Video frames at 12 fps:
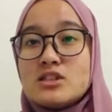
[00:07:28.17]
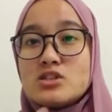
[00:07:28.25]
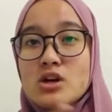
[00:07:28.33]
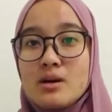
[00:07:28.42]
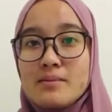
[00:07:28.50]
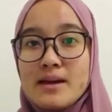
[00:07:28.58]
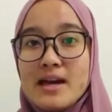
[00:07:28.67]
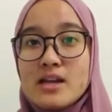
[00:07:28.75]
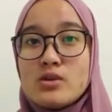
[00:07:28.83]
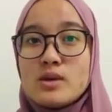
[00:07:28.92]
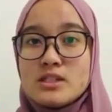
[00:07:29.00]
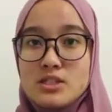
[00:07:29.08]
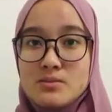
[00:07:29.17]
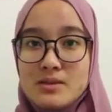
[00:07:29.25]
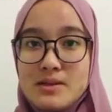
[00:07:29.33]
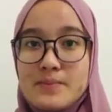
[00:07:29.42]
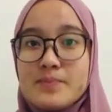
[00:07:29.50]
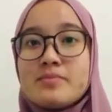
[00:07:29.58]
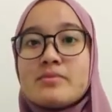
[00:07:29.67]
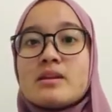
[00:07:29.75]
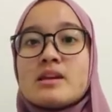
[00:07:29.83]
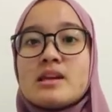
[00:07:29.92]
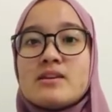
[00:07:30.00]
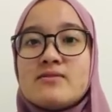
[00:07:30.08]
and job enrichment.
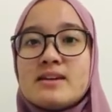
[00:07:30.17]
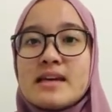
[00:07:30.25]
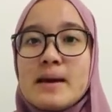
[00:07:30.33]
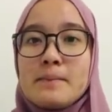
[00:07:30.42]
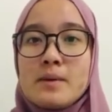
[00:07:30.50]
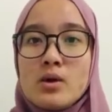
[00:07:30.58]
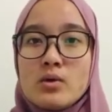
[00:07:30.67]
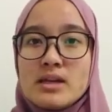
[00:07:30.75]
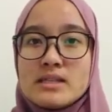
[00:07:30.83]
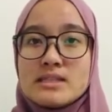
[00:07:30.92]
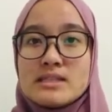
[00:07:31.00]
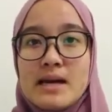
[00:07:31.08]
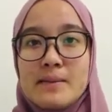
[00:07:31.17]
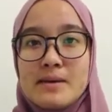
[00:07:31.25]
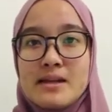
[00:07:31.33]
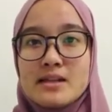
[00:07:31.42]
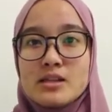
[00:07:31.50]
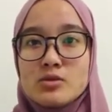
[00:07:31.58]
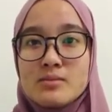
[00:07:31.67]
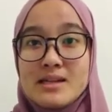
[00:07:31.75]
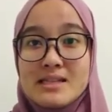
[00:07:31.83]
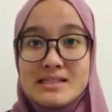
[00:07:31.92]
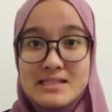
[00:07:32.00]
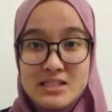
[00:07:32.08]
Giving employees the ability to
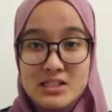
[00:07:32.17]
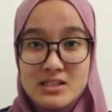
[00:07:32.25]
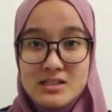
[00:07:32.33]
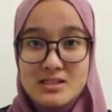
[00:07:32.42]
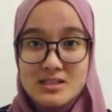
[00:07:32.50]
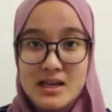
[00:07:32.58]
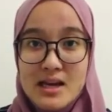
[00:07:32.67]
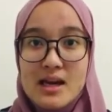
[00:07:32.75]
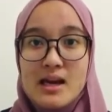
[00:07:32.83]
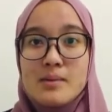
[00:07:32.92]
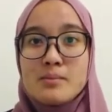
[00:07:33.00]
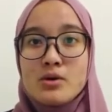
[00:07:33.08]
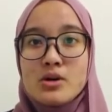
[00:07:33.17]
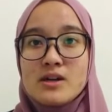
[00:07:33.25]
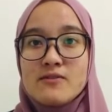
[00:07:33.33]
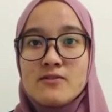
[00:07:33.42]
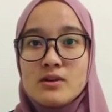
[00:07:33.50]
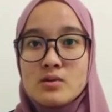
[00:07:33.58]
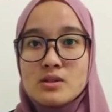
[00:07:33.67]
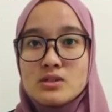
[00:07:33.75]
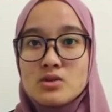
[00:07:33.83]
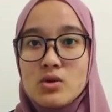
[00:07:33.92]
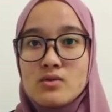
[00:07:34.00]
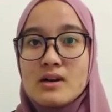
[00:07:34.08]
make decisions and more
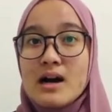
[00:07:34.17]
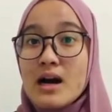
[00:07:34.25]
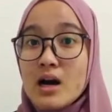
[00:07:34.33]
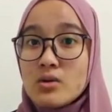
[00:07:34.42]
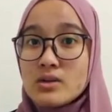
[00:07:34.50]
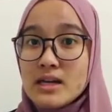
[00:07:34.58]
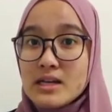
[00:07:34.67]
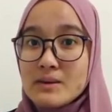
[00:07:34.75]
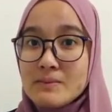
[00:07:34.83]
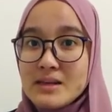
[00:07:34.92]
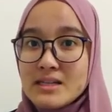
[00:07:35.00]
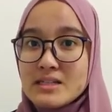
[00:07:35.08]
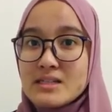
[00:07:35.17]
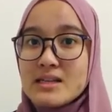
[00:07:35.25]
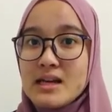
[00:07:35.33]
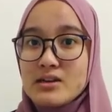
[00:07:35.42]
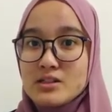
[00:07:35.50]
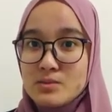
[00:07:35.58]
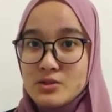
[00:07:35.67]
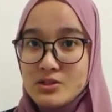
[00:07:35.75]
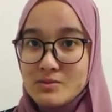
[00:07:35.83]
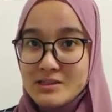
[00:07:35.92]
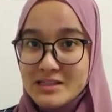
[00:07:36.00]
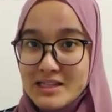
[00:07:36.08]
influence over how they accomplish their
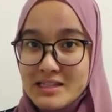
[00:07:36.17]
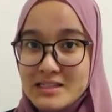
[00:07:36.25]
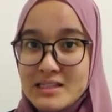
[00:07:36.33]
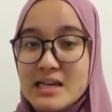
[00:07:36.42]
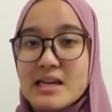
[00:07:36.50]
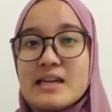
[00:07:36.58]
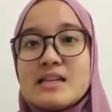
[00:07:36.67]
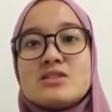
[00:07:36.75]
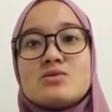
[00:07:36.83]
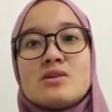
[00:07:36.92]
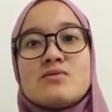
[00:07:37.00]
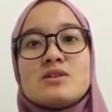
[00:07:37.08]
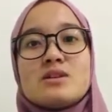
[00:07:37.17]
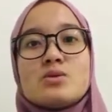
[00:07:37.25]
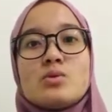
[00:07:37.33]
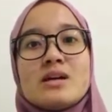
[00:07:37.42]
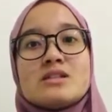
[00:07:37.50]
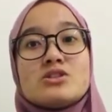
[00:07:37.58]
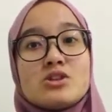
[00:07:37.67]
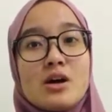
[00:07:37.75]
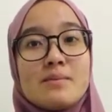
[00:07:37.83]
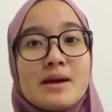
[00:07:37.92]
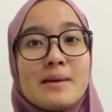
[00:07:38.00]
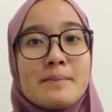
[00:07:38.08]
responsibilities is referred to as job